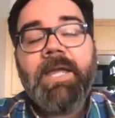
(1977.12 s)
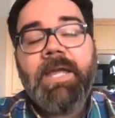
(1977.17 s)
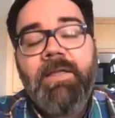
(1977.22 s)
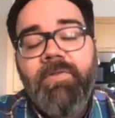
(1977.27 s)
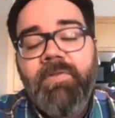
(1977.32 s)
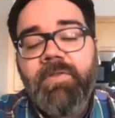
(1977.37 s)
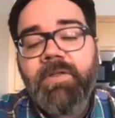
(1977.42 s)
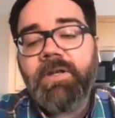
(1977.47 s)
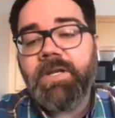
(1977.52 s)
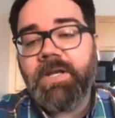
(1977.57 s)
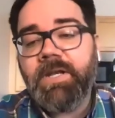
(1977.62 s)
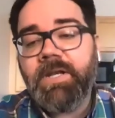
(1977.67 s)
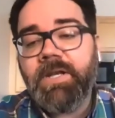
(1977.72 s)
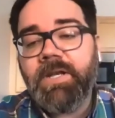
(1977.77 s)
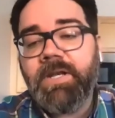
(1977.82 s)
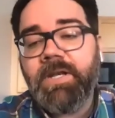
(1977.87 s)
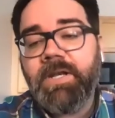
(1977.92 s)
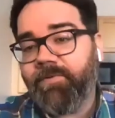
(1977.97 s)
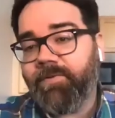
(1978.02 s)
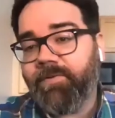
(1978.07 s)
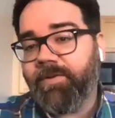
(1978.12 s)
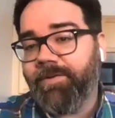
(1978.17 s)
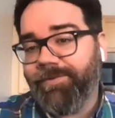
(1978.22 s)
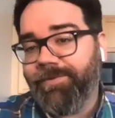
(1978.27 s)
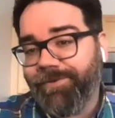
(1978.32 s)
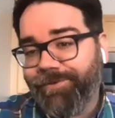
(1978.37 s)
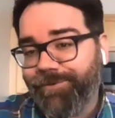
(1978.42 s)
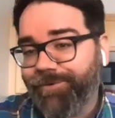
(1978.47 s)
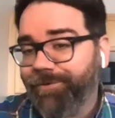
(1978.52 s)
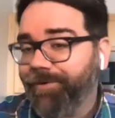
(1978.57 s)
in the narratives
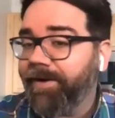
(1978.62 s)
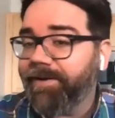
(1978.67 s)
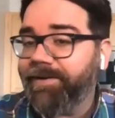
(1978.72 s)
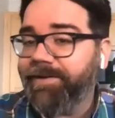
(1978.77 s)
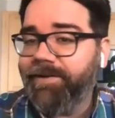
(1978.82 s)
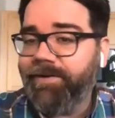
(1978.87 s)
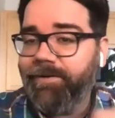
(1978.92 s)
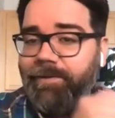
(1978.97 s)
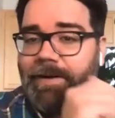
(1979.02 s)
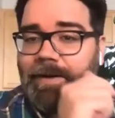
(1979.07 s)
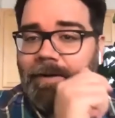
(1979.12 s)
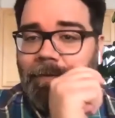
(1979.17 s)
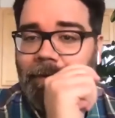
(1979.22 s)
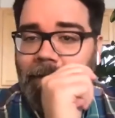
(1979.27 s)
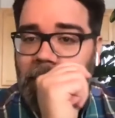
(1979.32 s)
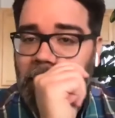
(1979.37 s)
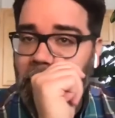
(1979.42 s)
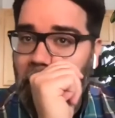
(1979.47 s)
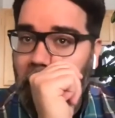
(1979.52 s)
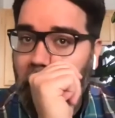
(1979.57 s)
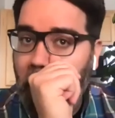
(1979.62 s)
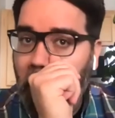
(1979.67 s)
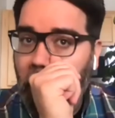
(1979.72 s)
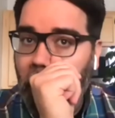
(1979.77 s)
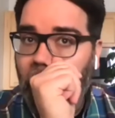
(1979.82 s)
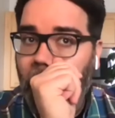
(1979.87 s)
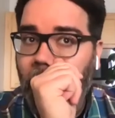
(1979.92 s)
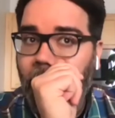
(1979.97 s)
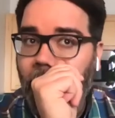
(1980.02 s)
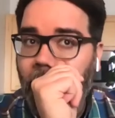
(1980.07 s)
constructed around them,
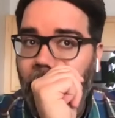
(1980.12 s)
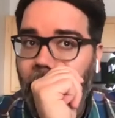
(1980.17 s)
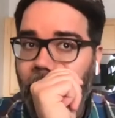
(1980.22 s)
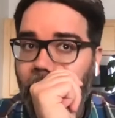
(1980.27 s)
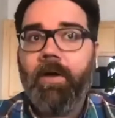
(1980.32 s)
are all